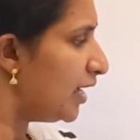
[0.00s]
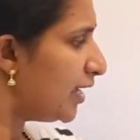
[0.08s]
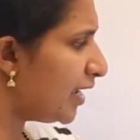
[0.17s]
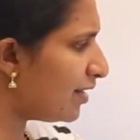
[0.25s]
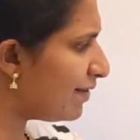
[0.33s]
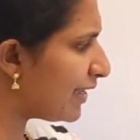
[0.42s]

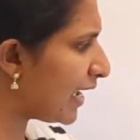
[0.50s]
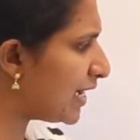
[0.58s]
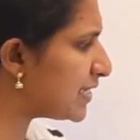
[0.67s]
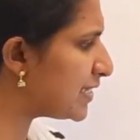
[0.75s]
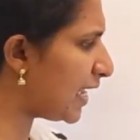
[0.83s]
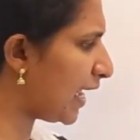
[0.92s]
Here we
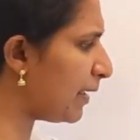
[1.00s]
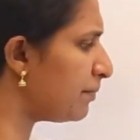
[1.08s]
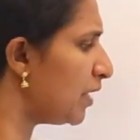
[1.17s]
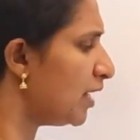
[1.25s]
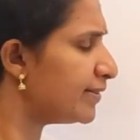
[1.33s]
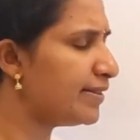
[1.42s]
can
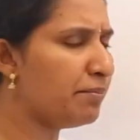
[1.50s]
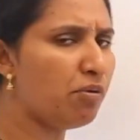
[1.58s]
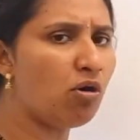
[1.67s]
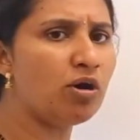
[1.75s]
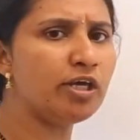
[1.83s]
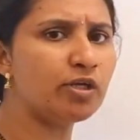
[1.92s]
say the
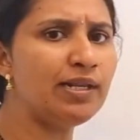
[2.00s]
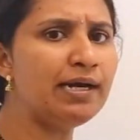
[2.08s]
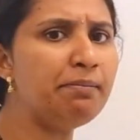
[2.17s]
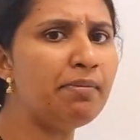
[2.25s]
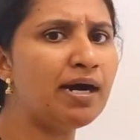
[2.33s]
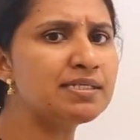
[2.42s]

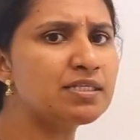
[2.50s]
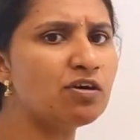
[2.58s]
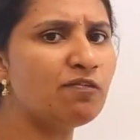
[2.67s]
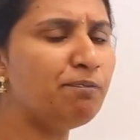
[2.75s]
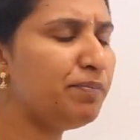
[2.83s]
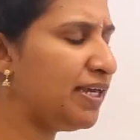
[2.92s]
molecular mass
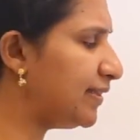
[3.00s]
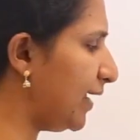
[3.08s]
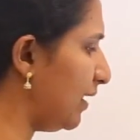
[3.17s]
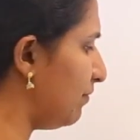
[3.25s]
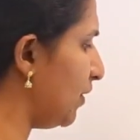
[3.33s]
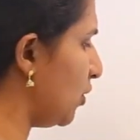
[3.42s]
of methane,